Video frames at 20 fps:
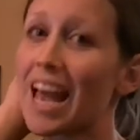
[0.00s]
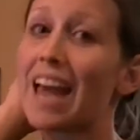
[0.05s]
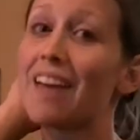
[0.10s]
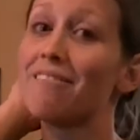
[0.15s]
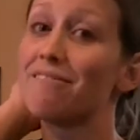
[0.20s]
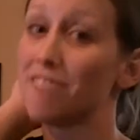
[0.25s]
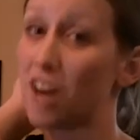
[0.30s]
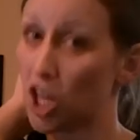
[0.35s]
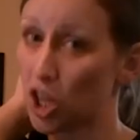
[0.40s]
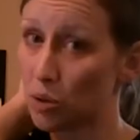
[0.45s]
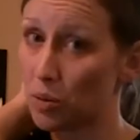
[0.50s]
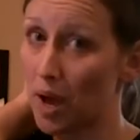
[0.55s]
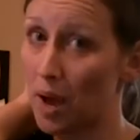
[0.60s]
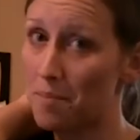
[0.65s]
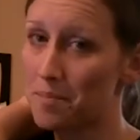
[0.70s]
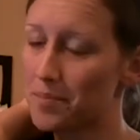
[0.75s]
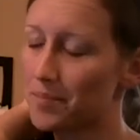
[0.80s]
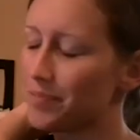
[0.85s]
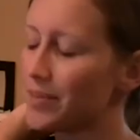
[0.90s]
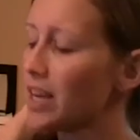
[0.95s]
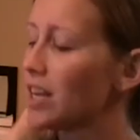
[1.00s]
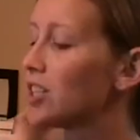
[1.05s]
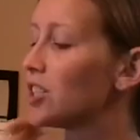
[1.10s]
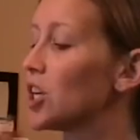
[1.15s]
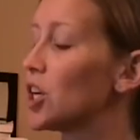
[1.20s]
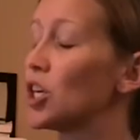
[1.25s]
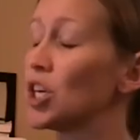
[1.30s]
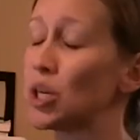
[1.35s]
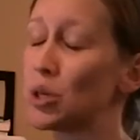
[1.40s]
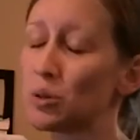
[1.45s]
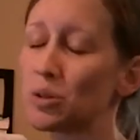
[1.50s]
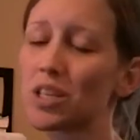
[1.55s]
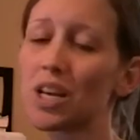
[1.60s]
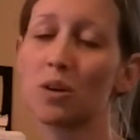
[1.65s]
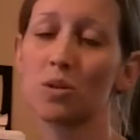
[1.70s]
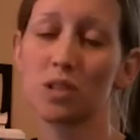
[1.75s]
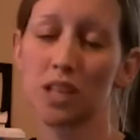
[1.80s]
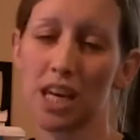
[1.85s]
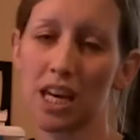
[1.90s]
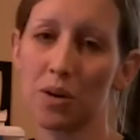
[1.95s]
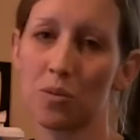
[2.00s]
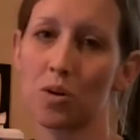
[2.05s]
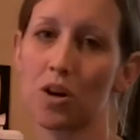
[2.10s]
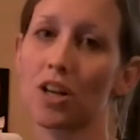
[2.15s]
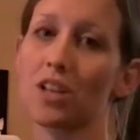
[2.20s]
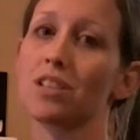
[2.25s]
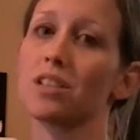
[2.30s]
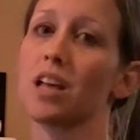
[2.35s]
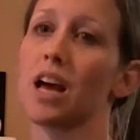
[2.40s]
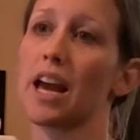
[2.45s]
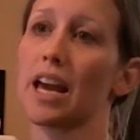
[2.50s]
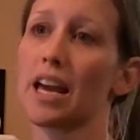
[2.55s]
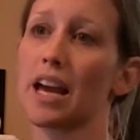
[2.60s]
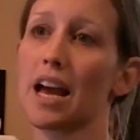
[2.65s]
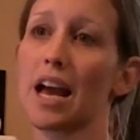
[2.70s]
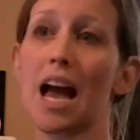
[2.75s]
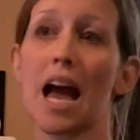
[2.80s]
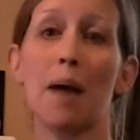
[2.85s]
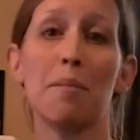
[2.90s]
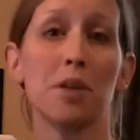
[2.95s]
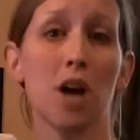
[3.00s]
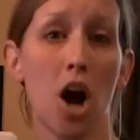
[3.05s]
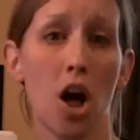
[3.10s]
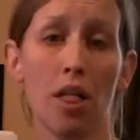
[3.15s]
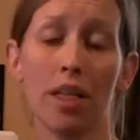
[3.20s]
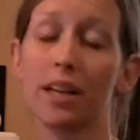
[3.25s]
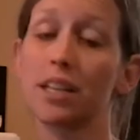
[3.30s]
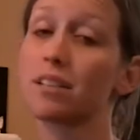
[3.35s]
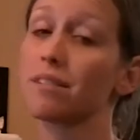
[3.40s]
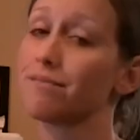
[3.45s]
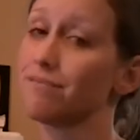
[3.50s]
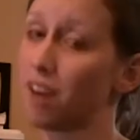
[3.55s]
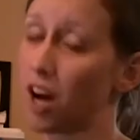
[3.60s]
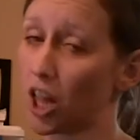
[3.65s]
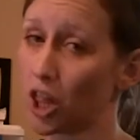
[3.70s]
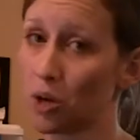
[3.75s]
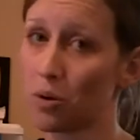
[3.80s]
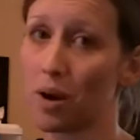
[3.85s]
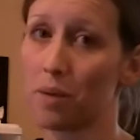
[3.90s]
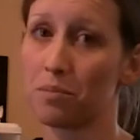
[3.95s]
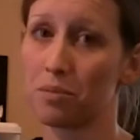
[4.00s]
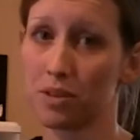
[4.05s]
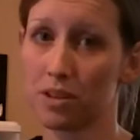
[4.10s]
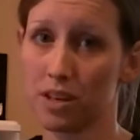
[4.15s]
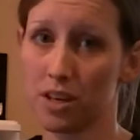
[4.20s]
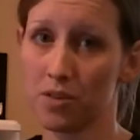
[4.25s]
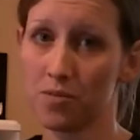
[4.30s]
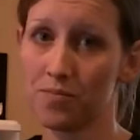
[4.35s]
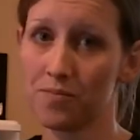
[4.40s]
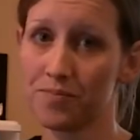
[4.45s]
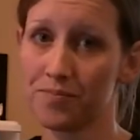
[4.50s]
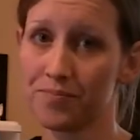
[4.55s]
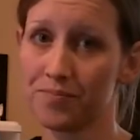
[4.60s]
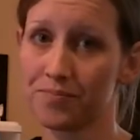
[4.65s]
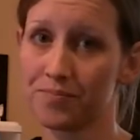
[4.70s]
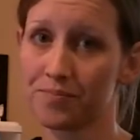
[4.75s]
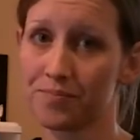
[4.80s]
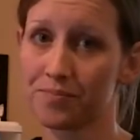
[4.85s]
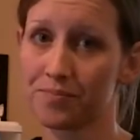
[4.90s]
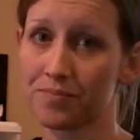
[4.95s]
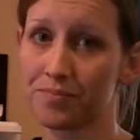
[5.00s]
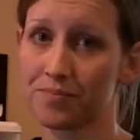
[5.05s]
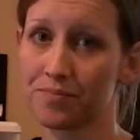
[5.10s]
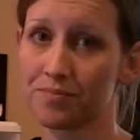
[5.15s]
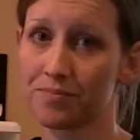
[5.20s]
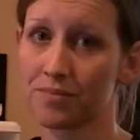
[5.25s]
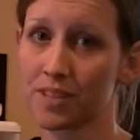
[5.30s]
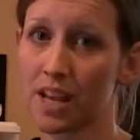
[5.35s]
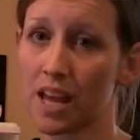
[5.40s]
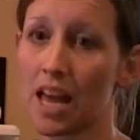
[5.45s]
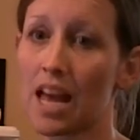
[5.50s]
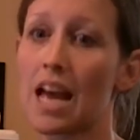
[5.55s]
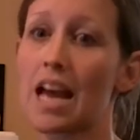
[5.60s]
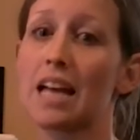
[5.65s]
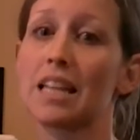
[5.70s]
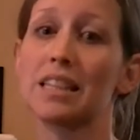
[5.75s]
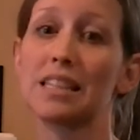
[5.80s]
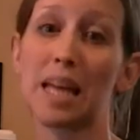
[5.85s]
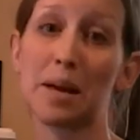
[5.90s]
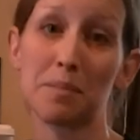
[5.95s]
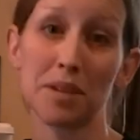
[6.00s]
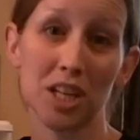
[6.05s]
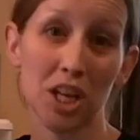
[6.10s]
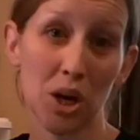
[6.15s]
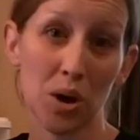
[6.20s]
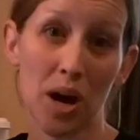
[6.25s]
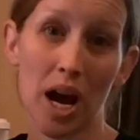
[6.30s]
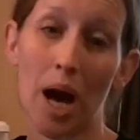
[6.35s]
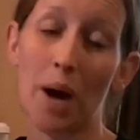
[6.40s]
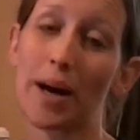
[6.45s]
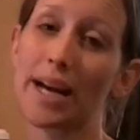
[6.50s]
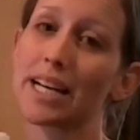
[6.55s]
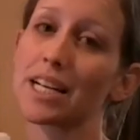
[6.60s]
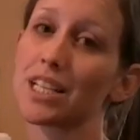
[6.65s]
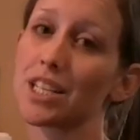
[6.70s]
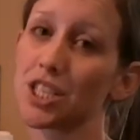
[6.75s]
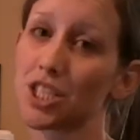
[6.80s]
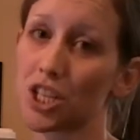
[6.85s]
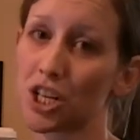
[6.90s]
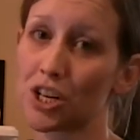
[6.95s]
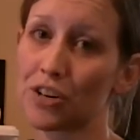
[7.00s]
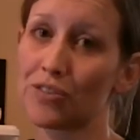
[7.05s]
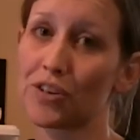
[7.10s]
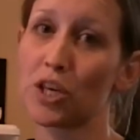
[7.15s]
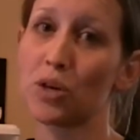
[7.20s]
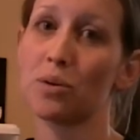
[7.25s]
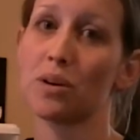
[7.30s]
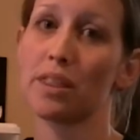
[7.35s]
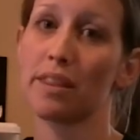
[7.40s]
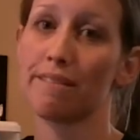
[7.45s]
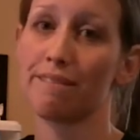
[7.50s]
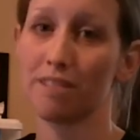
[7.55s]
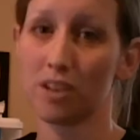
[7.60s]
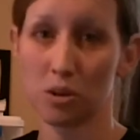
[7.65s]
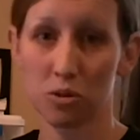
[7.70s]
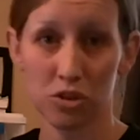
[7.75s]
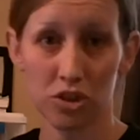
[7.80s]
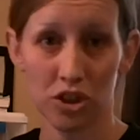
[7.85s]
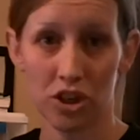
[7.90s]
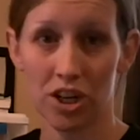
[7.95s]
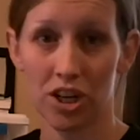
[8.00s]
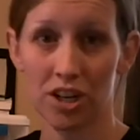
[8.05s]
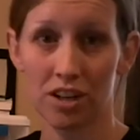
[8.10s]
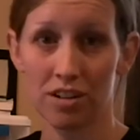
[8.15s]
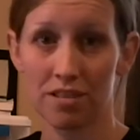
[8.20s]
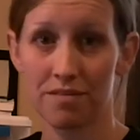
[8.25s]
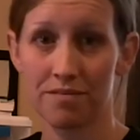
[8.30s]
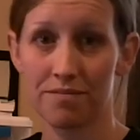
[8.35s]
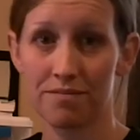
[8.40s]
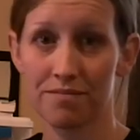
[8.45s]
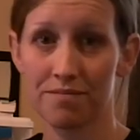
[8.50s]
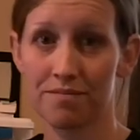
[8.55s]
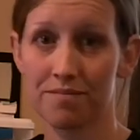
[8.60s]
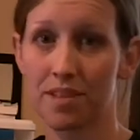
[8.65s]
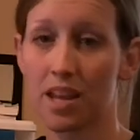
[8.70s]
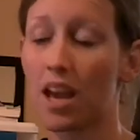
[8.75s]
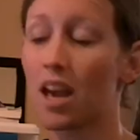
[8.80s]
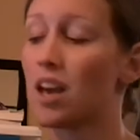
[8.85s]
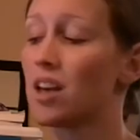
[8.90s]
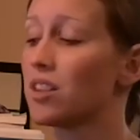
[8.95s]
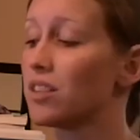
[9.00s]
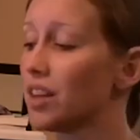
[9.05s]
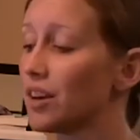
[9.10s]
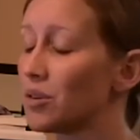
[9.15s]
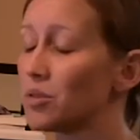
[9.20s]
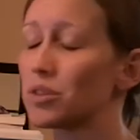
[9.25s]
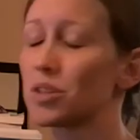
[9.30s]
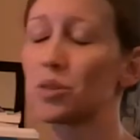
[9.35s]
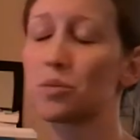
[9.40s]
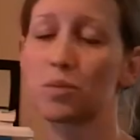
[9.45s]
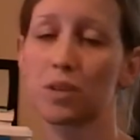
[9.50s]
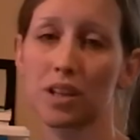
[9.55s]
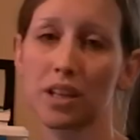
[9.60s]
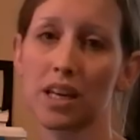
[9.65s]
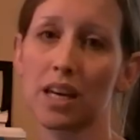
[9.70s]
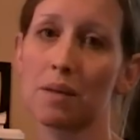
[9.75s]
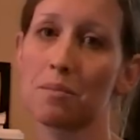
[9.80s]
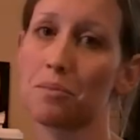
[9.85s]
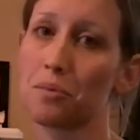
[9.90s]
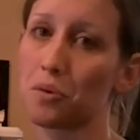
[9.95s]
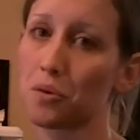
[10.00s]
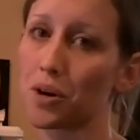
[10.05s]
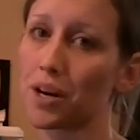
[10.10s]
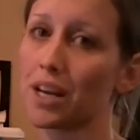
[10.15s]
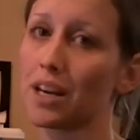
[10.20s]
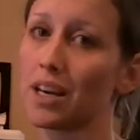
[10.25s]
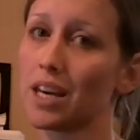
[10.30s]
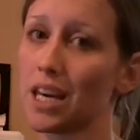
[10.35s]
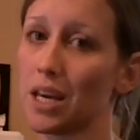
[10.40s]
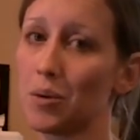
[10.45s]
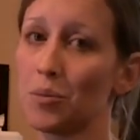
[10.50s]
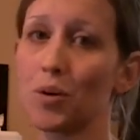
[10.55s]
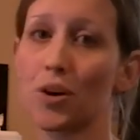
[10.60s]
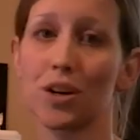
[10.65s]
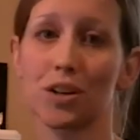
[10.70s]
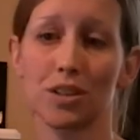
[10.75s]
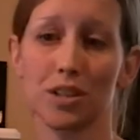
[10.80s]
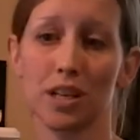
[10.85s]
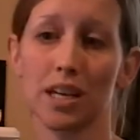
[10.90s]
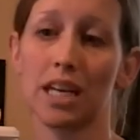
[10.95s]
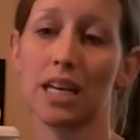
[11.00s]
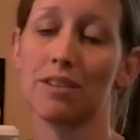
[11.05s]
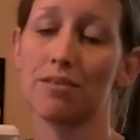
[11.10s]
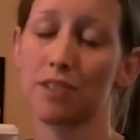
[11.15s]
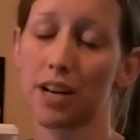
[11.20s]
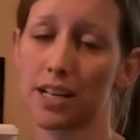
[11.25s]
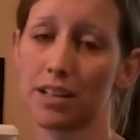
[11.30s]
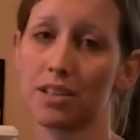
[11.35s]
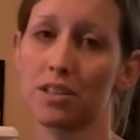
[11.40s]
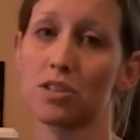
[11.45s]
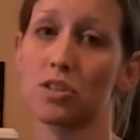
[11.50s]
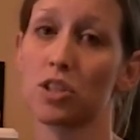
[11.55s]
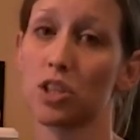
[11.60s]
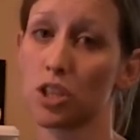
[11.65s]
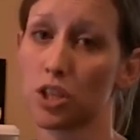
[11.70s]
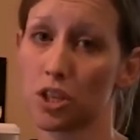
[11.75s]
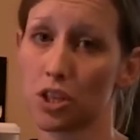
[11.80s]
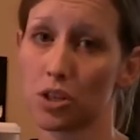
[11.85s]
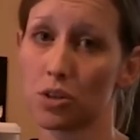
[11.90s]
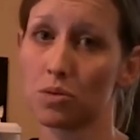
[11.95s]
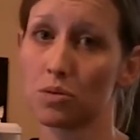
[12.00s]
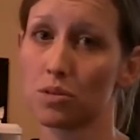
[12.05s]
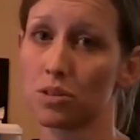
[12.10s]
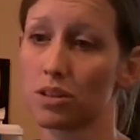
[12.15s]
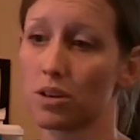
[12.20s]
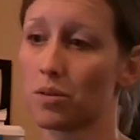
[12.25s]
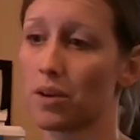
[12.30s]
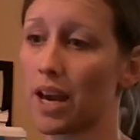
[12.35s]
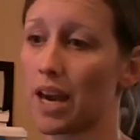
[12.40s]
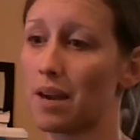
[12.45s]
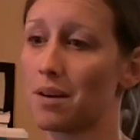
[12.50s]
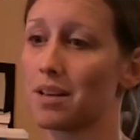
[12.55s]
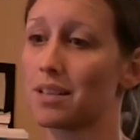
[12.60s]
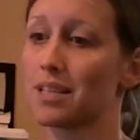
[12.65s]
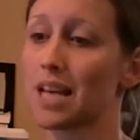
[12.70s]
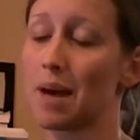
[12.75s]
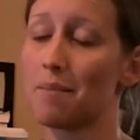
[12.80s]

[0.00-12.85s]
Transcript: and follow up. So use those keywords like, I'm calling to follow up with you. Let me know how I can serve you in the future. Those are really important keywords and key phrases to use, okay? Because